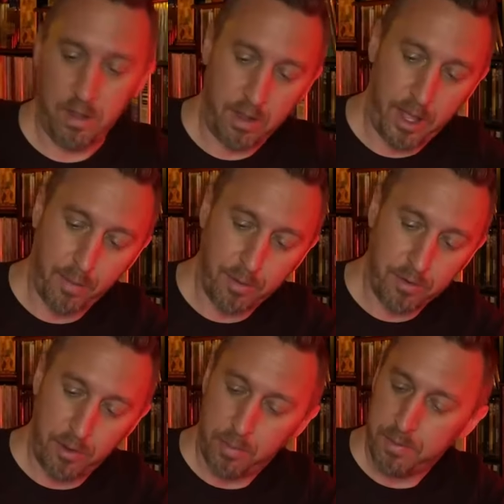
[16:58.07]
language
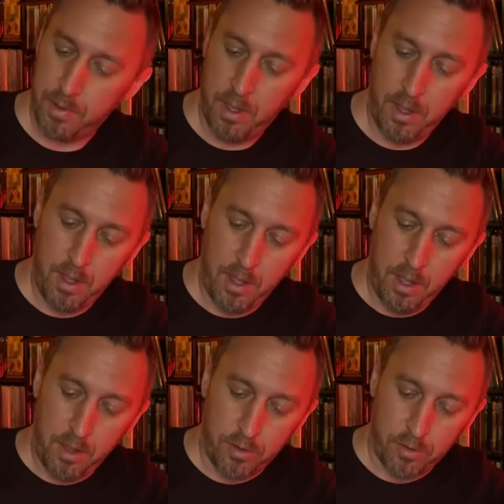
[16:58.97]
films.
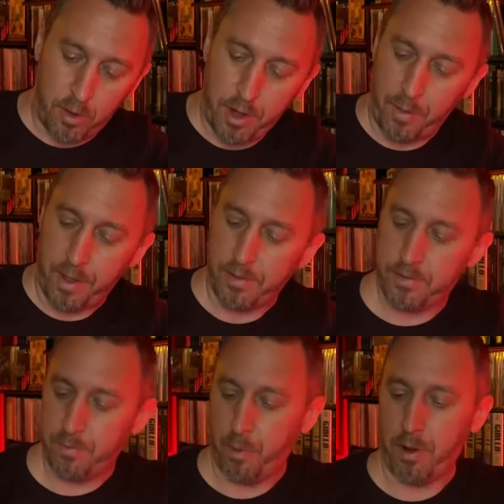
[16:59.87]
So anyways,
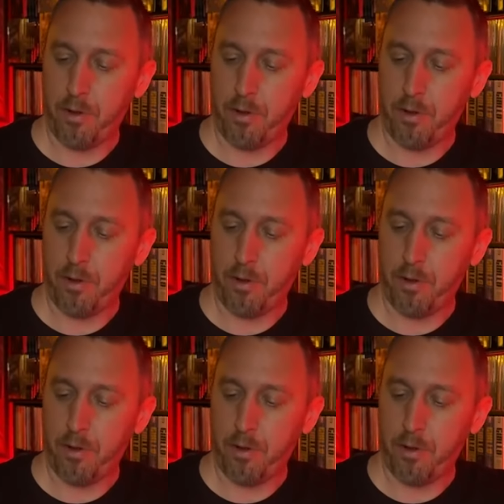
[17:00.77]
what are your